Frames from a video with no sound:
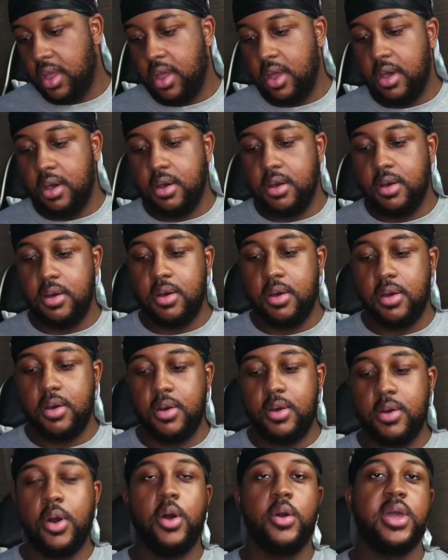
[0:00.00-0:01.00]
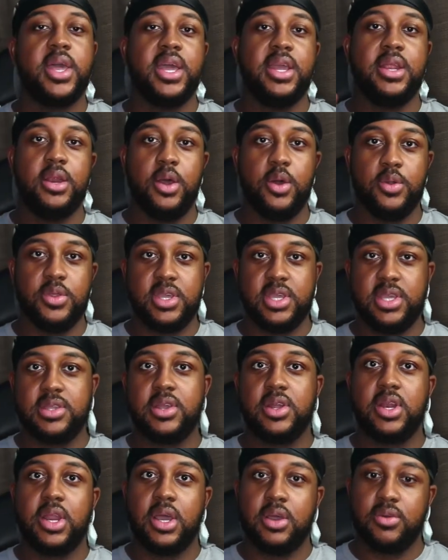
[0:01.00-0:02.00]
Oh, okay, no, these
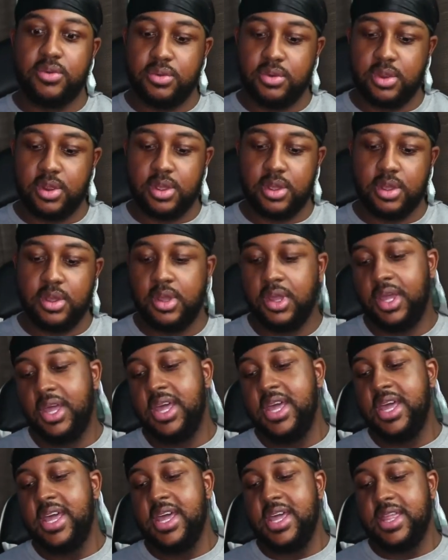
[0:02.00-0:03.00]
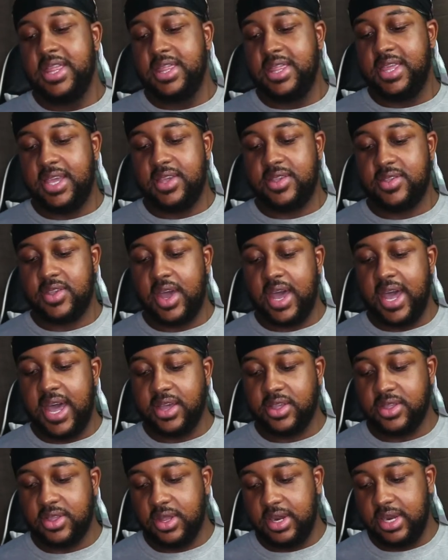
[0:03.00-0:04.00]
are not free. These are
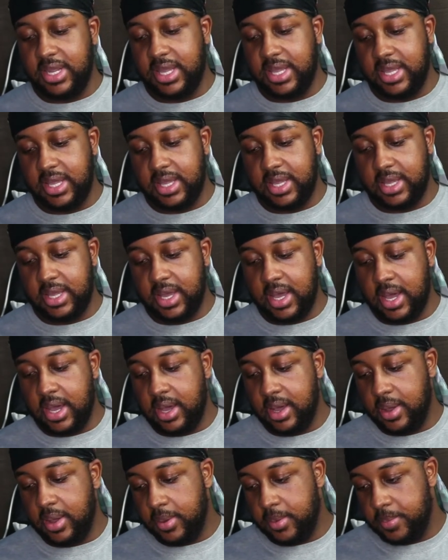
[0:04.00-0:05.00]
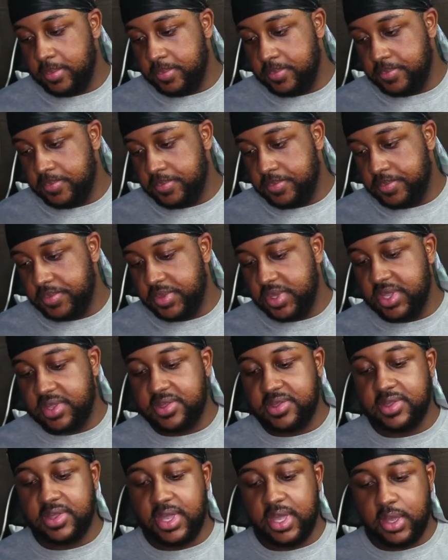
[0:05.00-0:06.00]
actually the
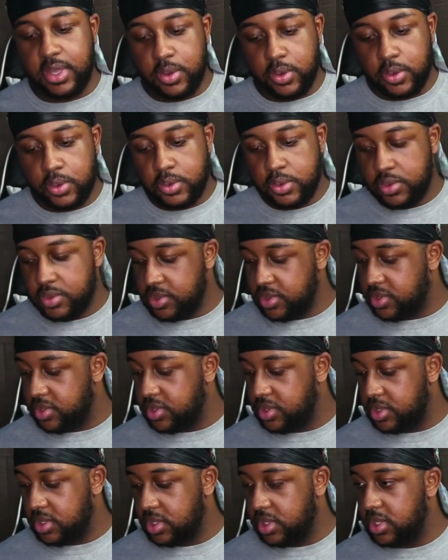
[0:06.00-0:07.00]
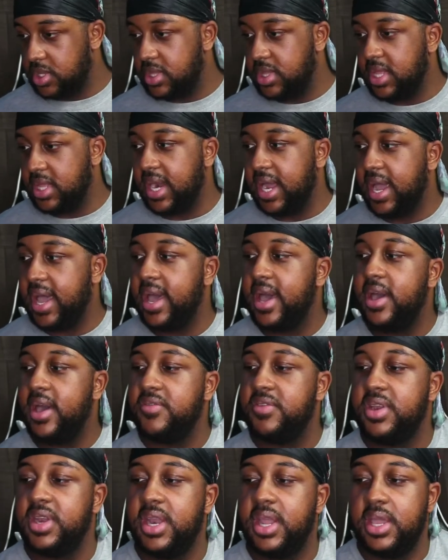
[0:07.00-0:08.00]
singles that I
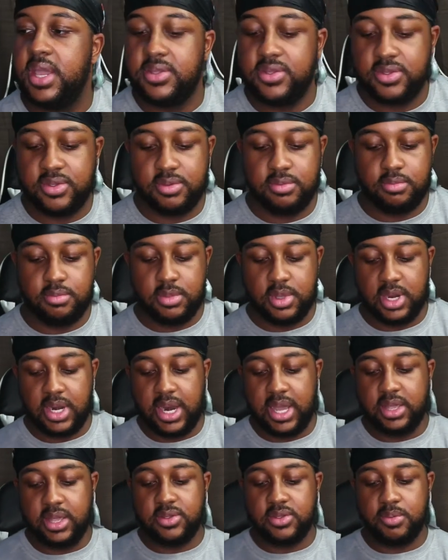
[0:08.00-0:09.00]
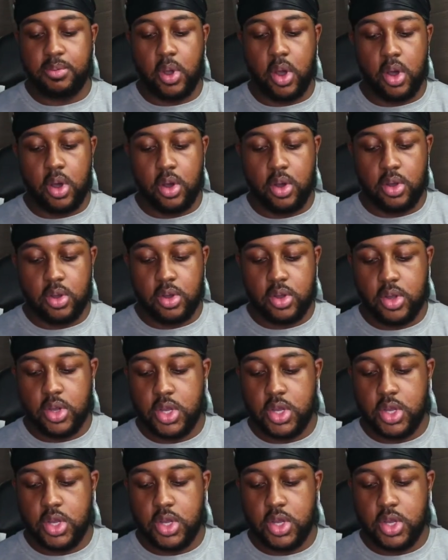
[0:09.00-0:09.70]
have, and they're like small.